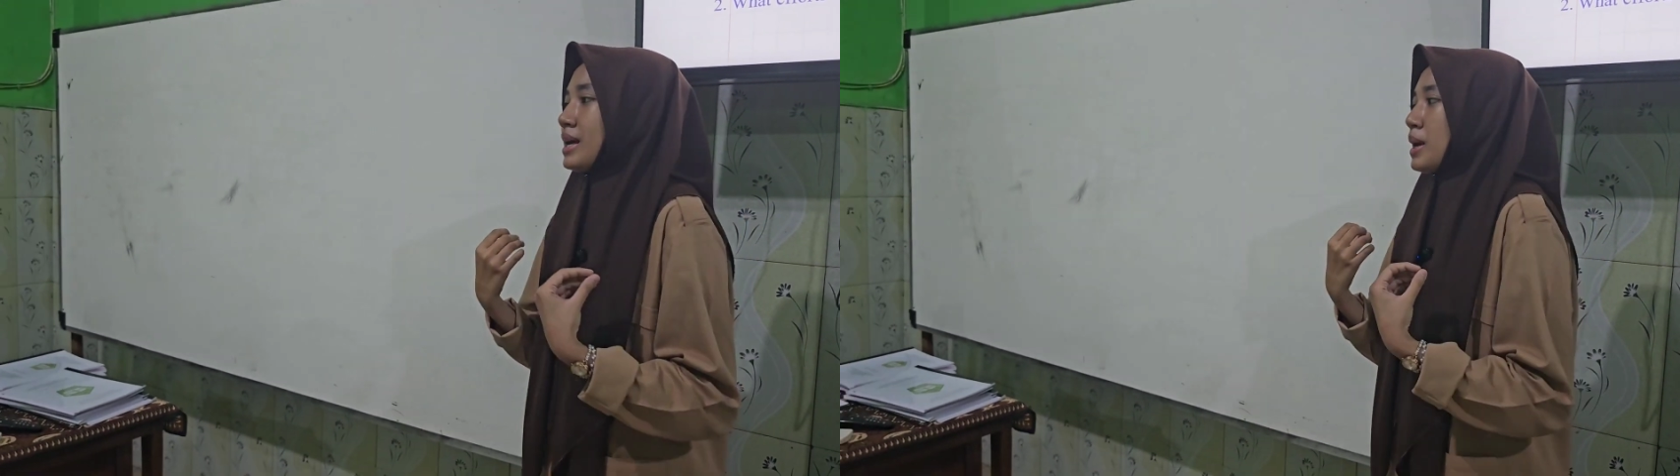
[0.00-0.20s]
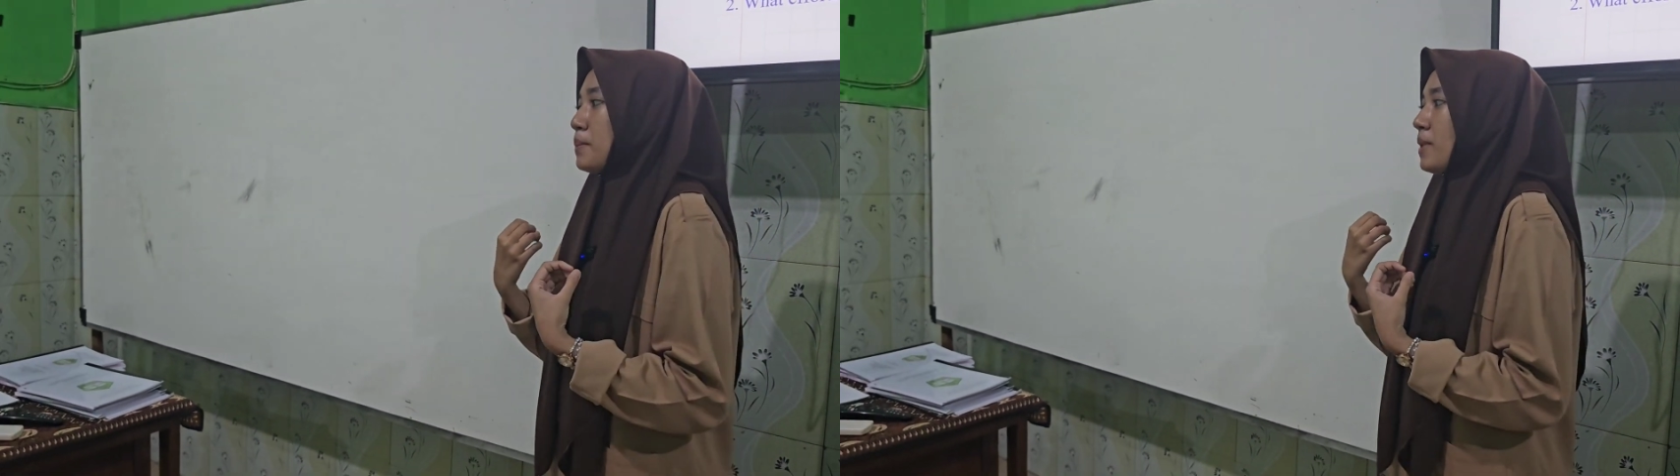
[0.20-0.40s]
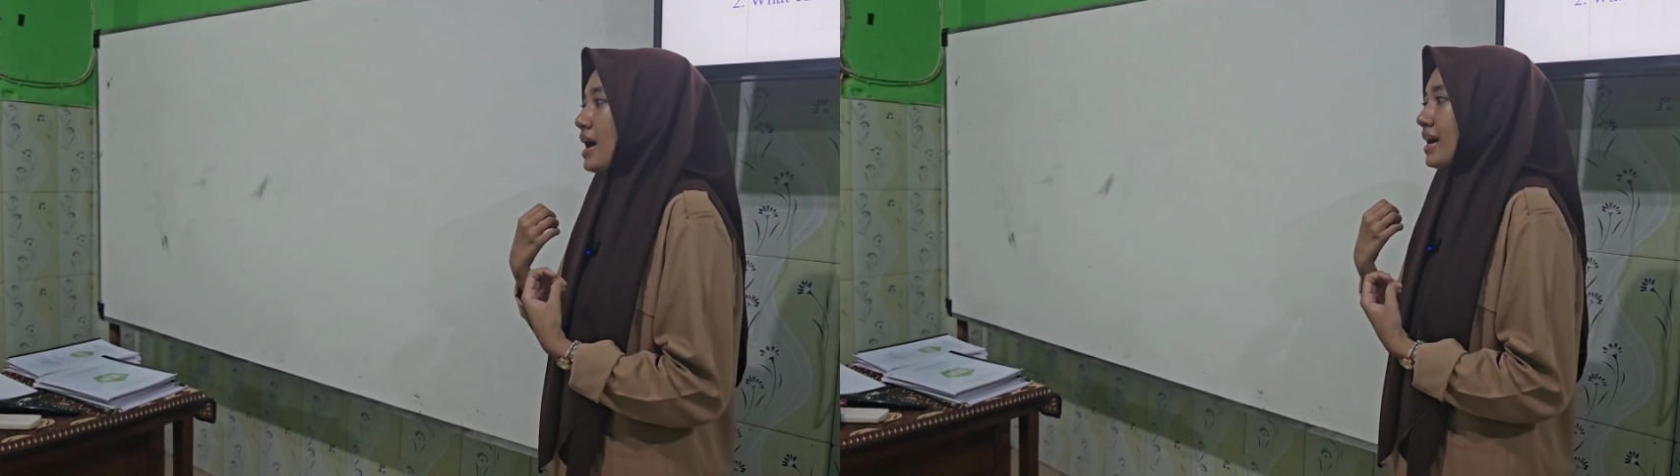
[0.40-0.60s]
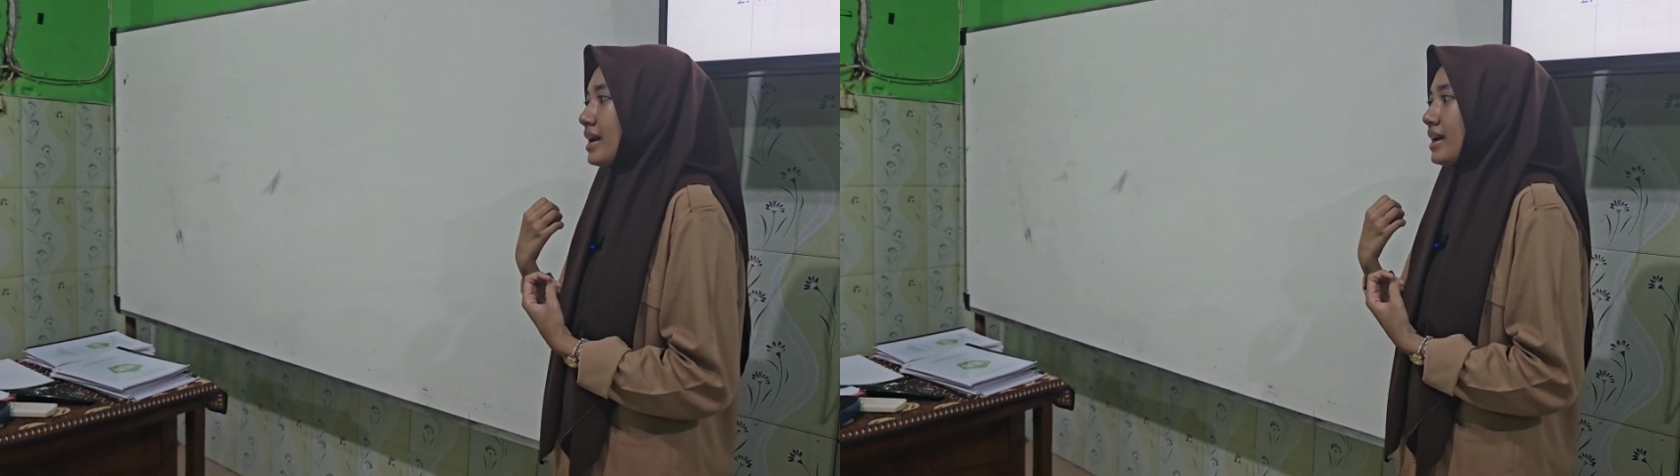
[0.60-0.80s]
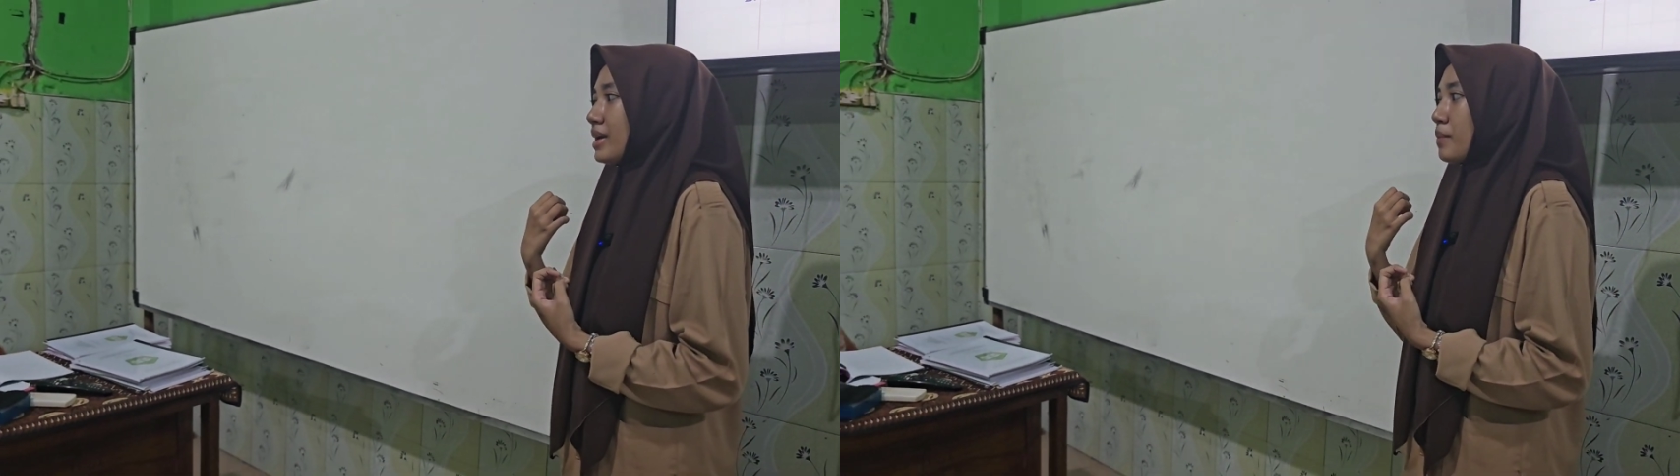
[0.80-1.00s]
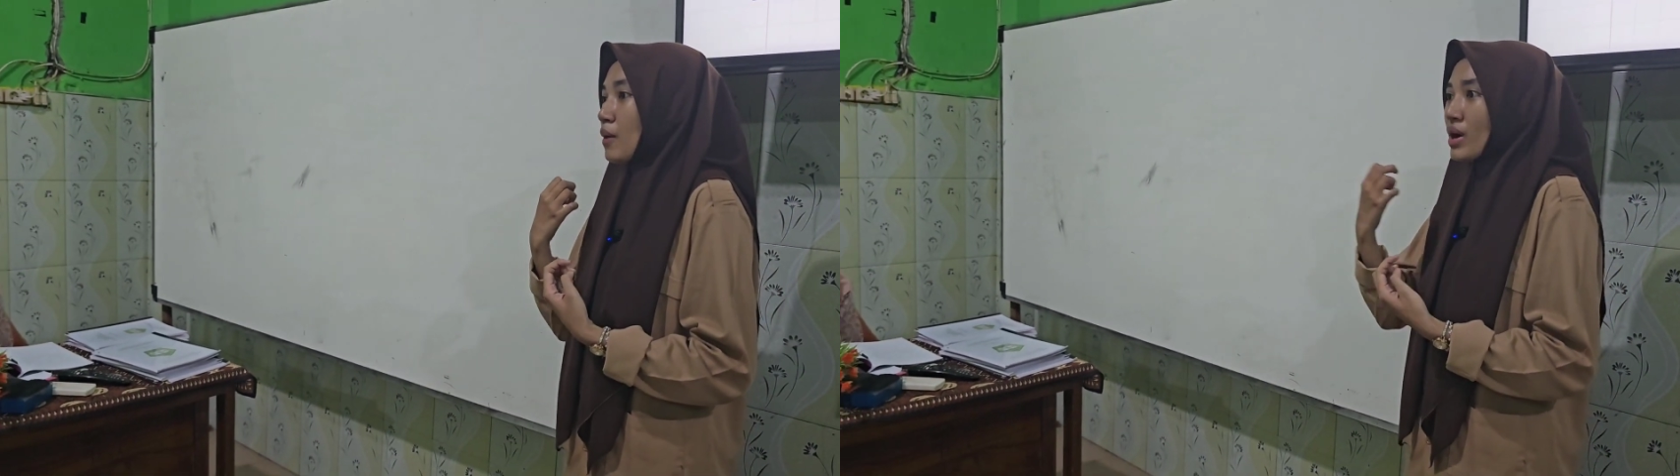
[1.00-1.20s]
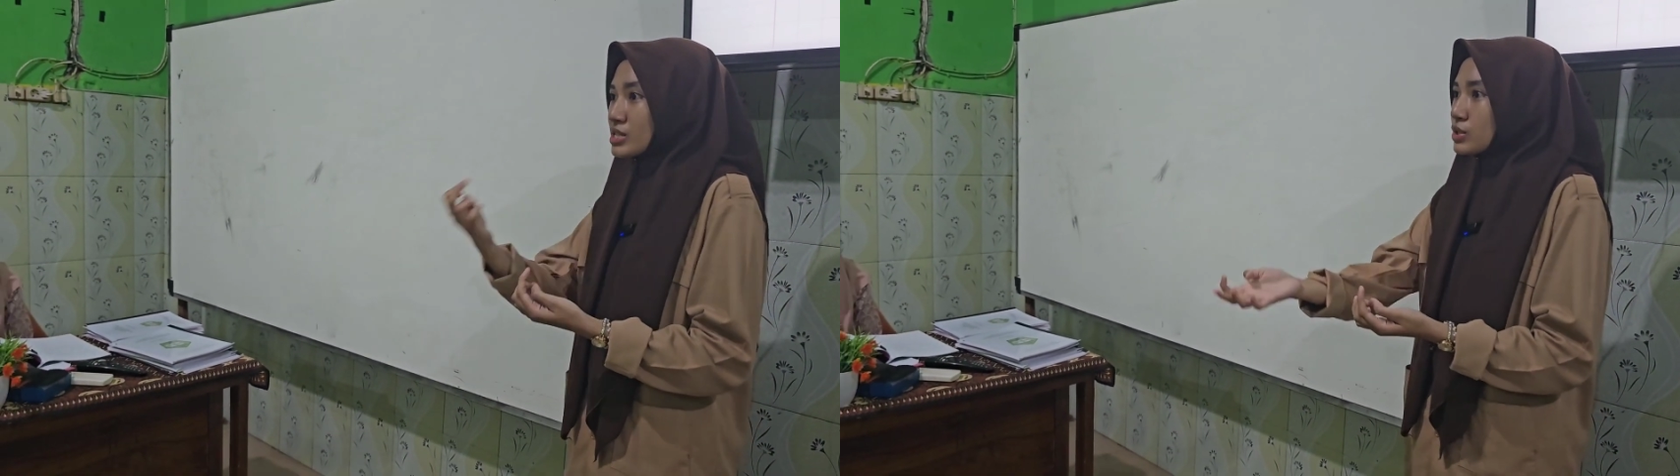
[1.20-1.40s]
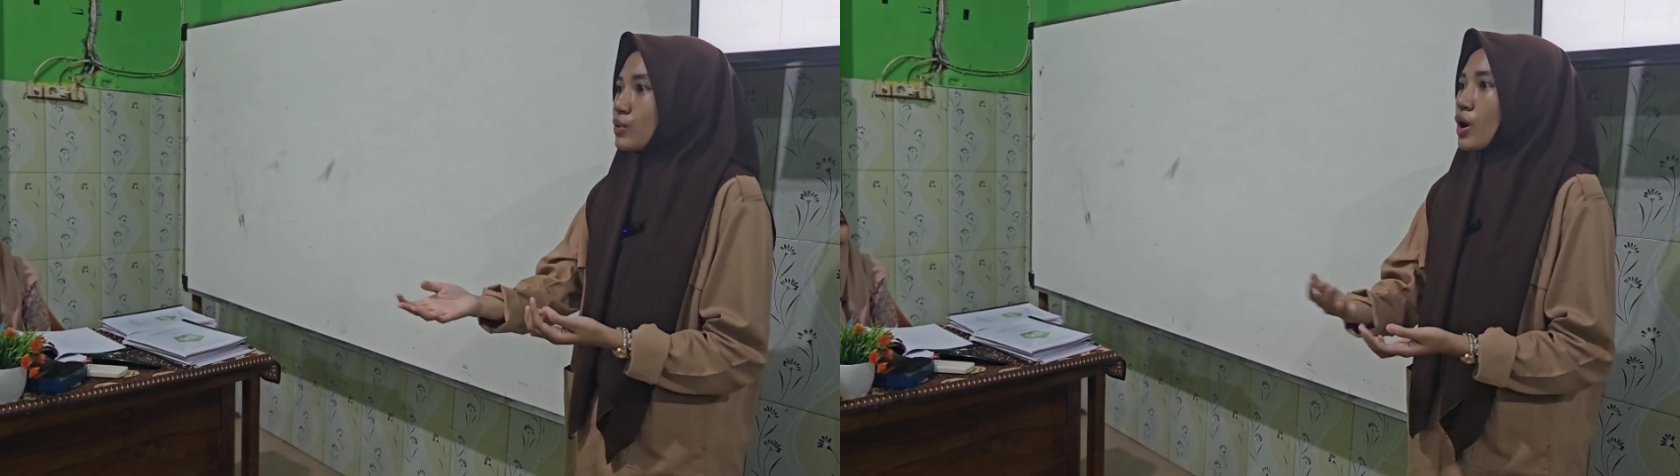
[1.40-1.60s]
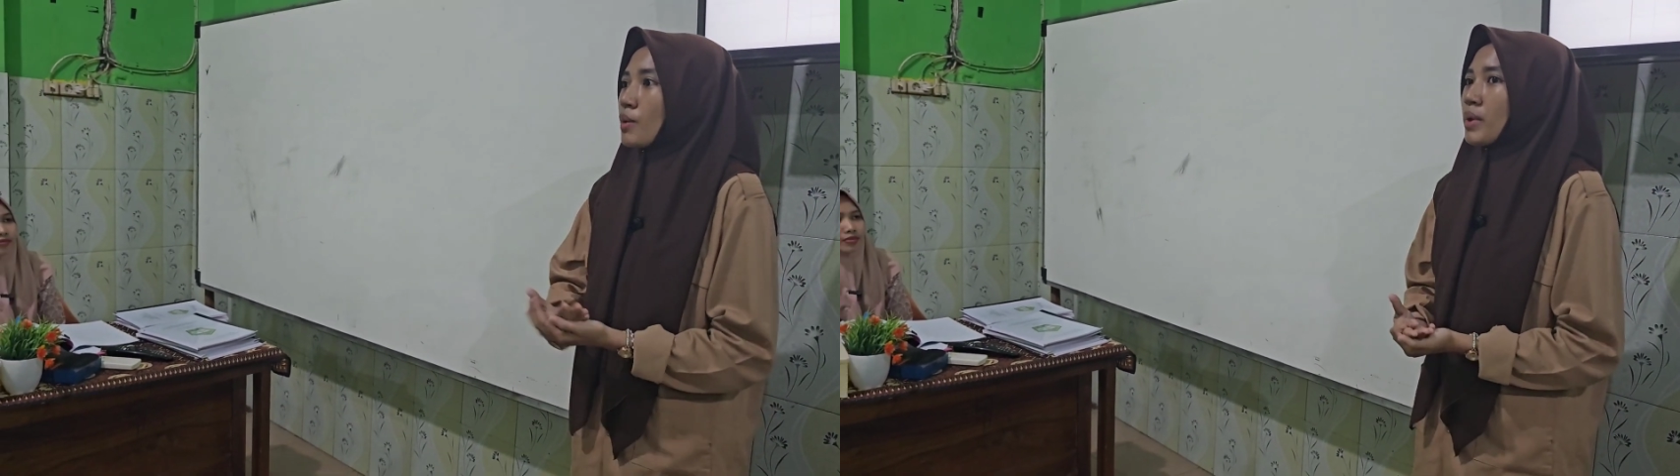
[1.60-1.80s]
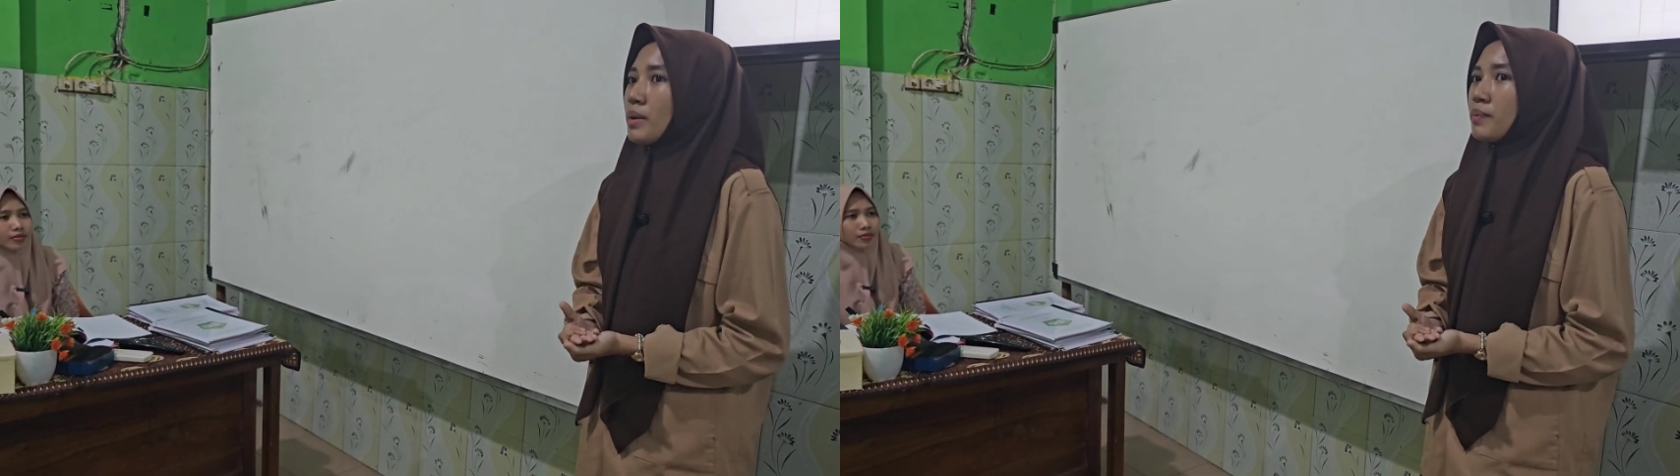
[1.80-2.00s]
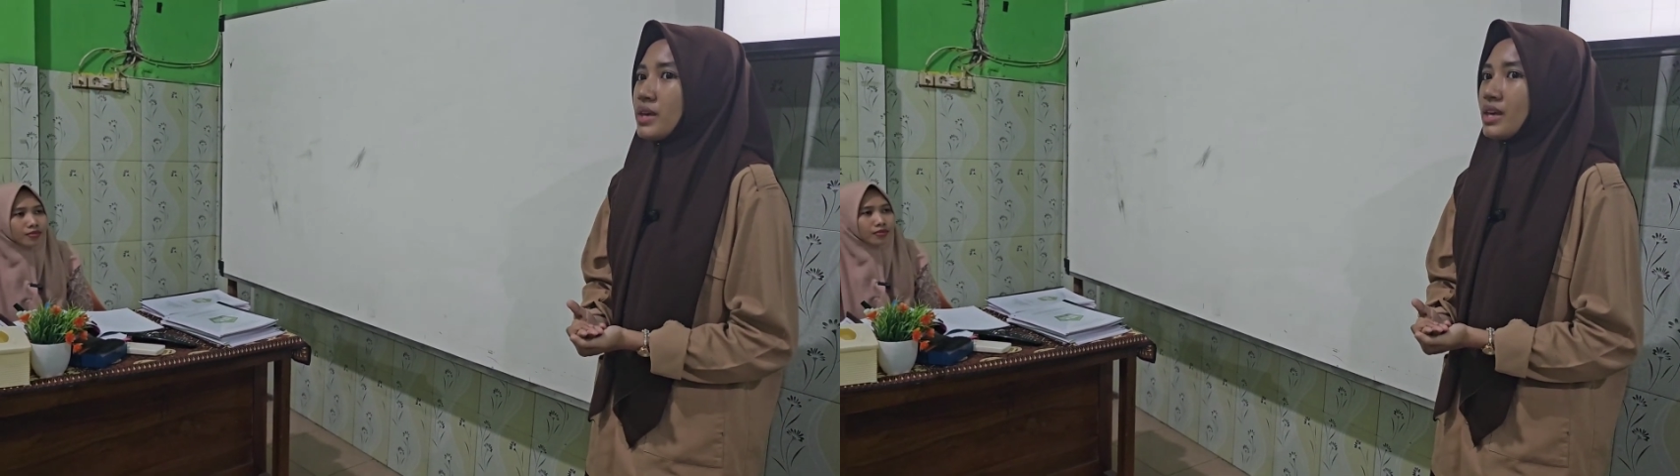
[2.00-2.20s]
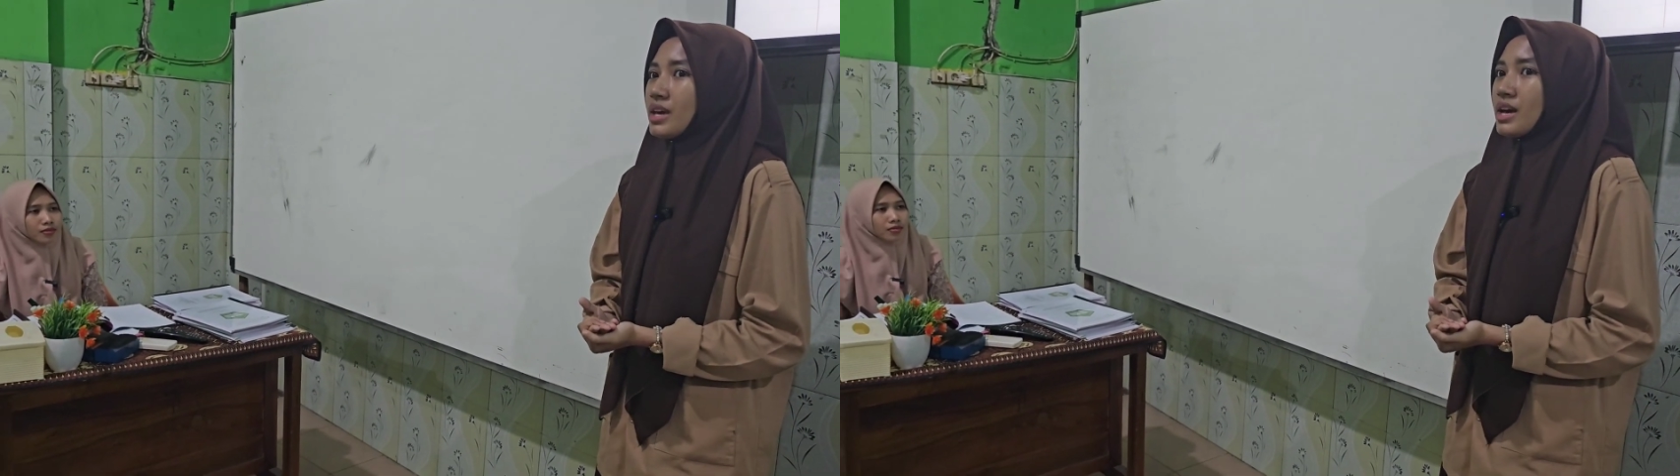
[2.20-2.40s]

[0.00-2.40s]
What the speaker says: by Bawaslu, or maybe